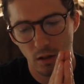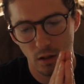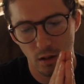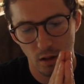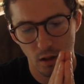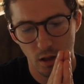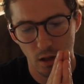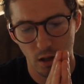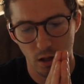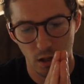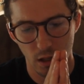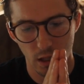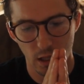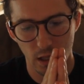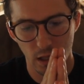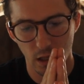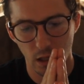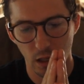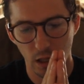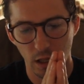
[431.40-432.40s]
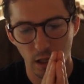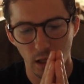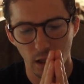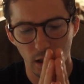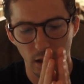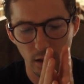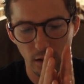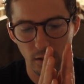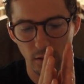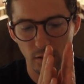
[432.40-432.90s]

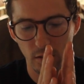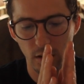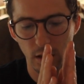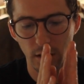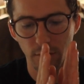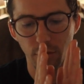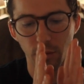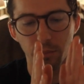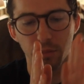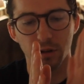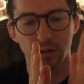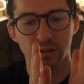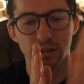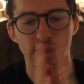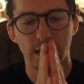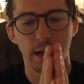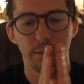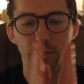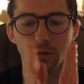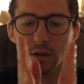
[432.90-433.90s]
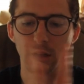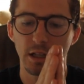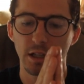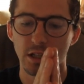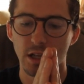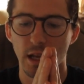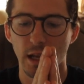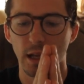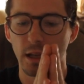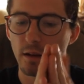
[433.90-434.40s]
and if we put snaps on each
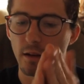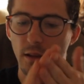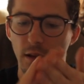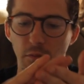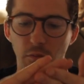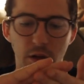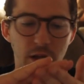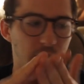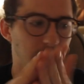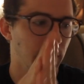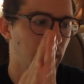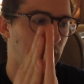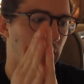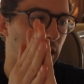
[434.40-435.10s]
end, then we can make